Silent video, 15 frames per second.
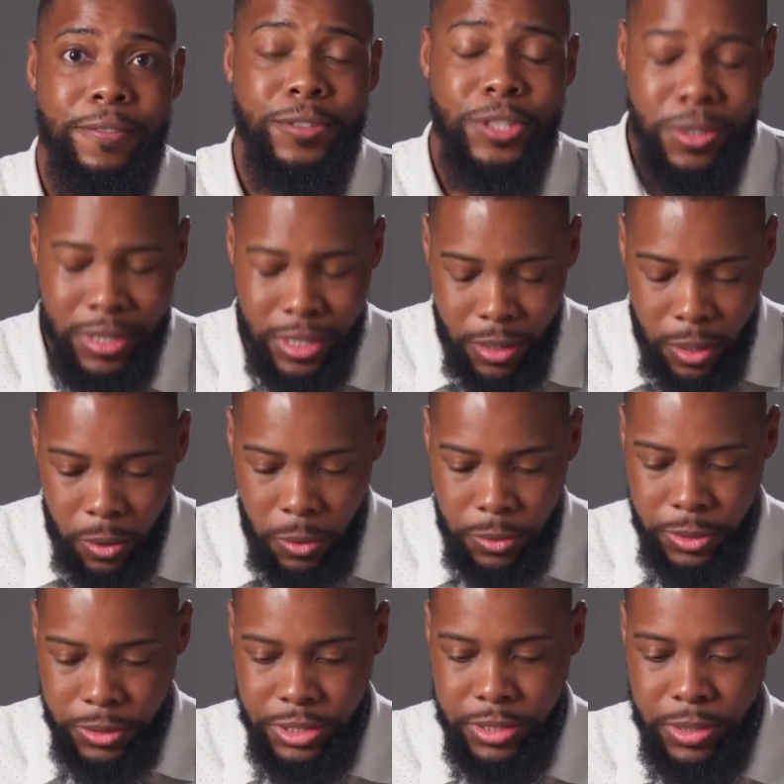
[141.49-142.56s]
To the
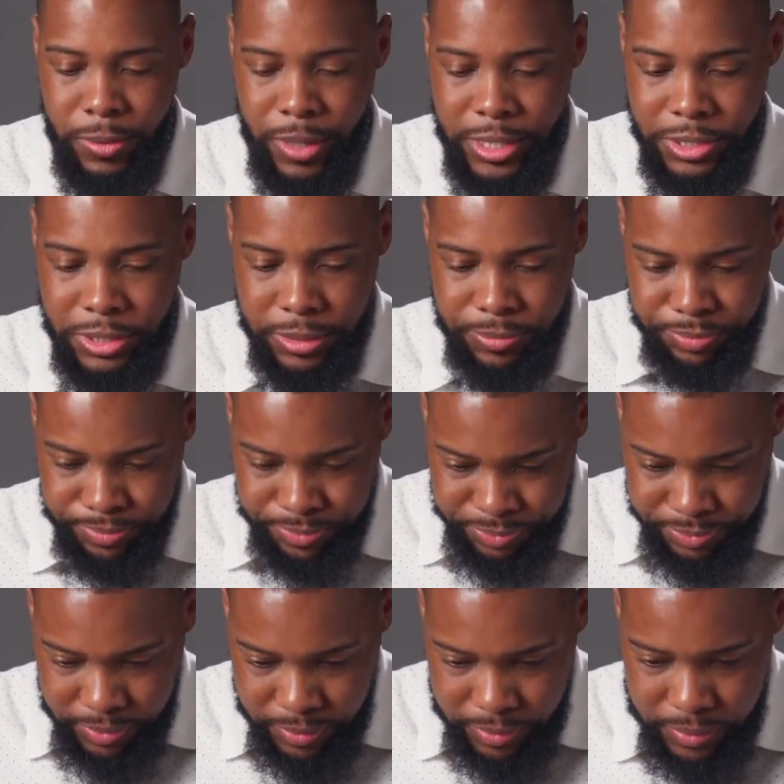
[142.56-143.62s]
older generation,
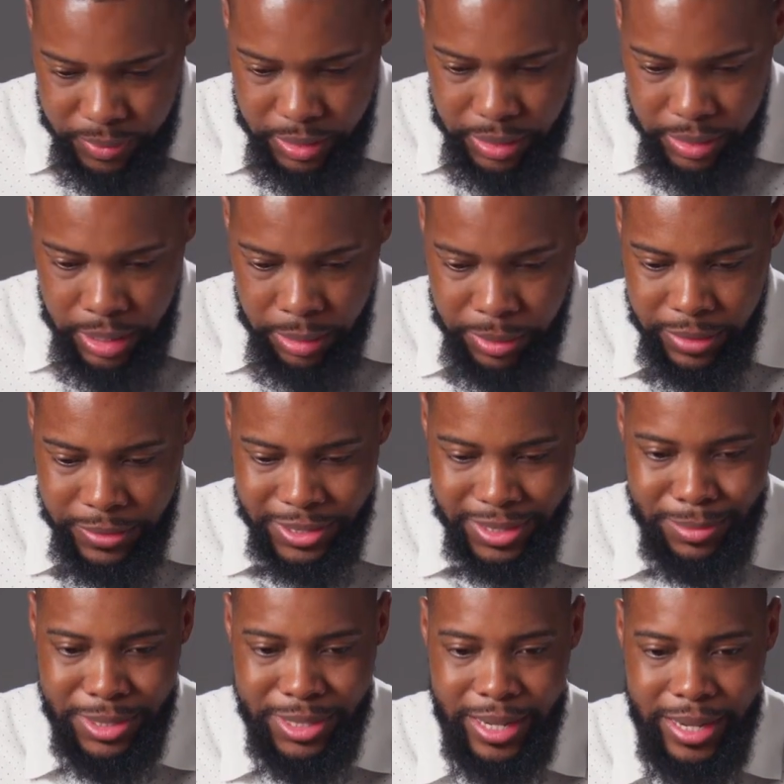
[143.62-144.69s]
I believe
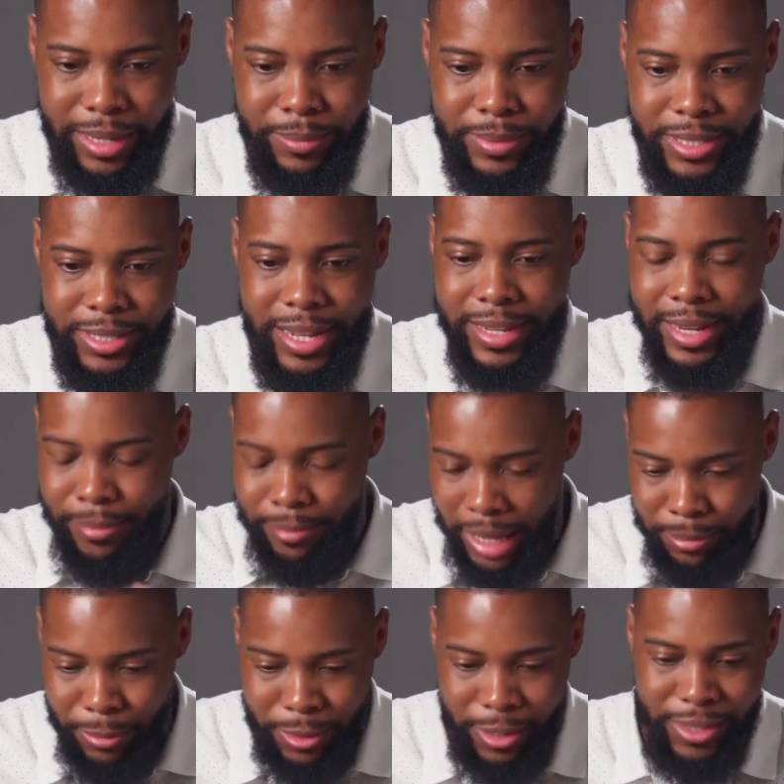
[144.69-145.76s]
sometimes, and
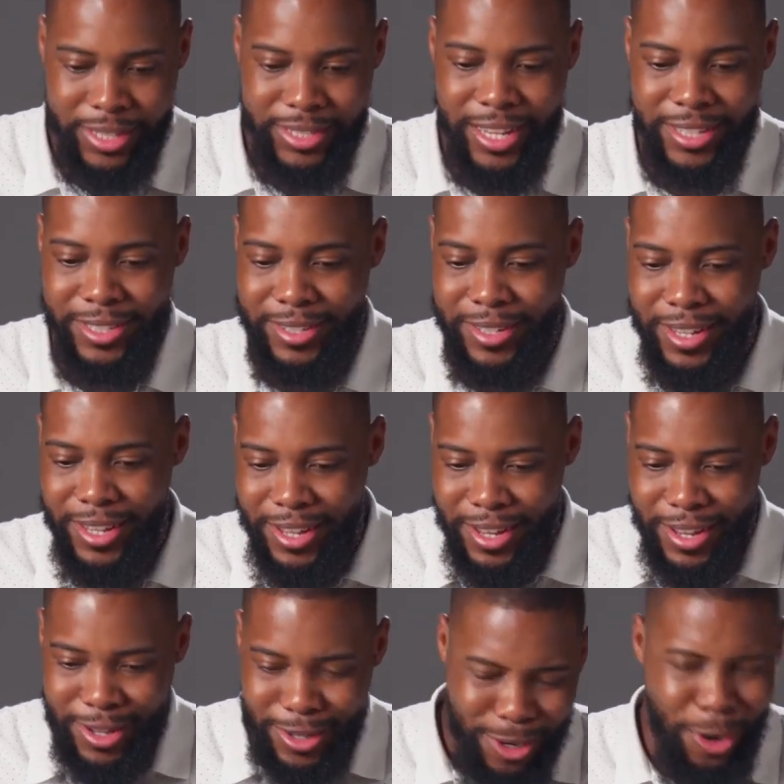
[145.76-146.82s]
I'm learning this as an
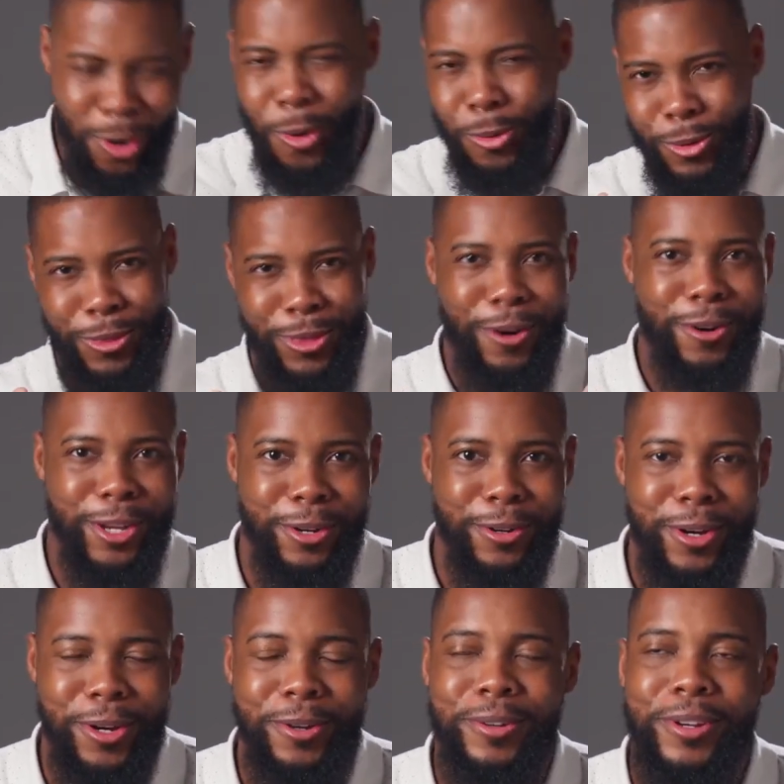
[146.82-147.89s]
older
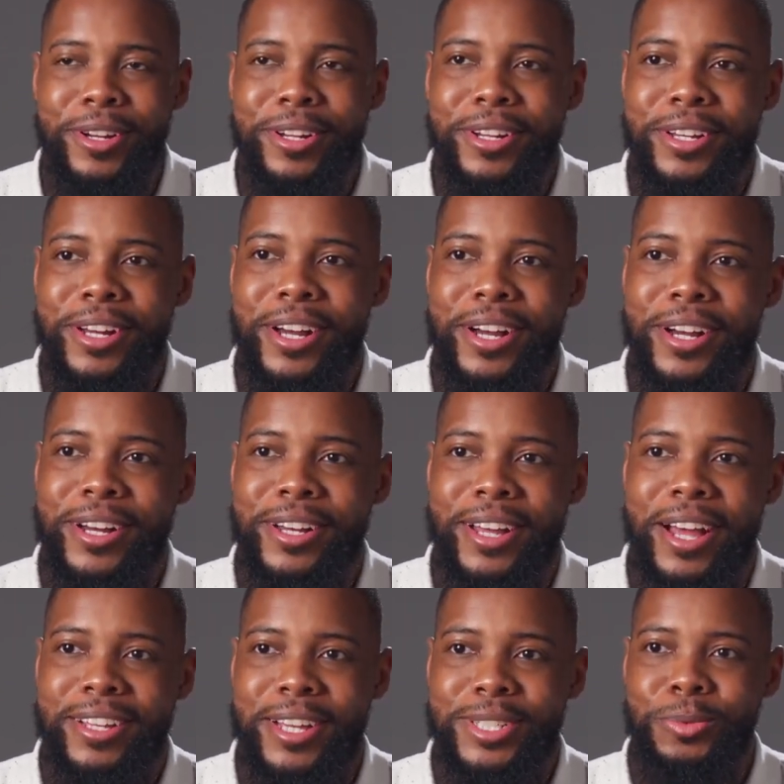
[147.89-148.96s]
30-year-old,
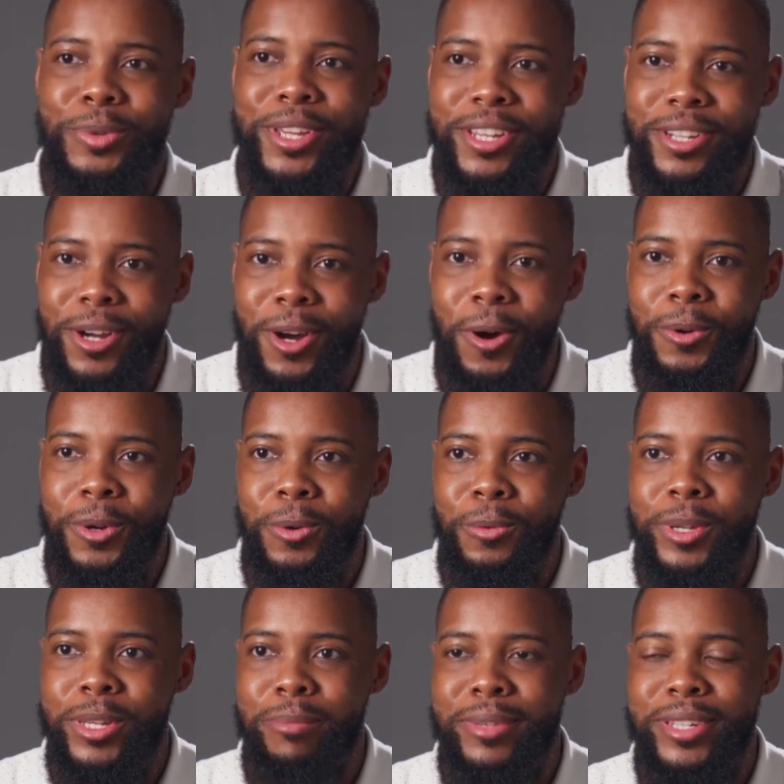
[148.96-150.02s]
as we get older,
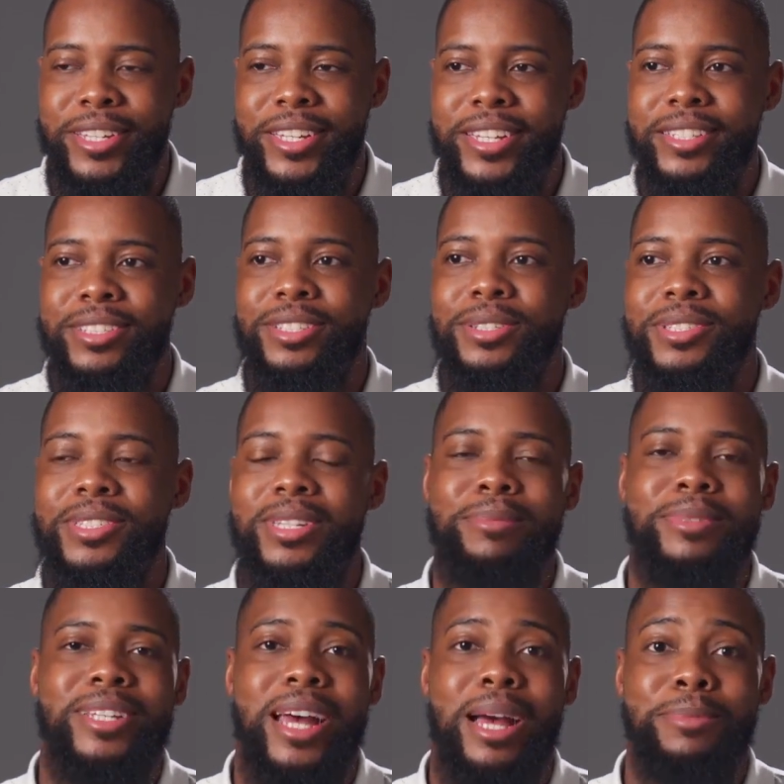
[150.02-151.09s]
we can begin to
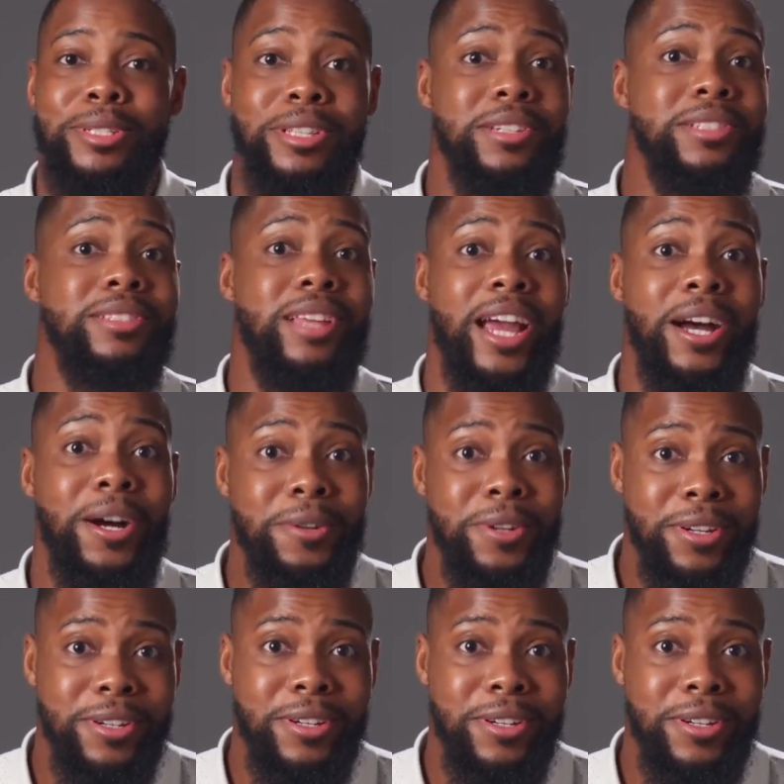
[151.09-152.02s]
sometimes look down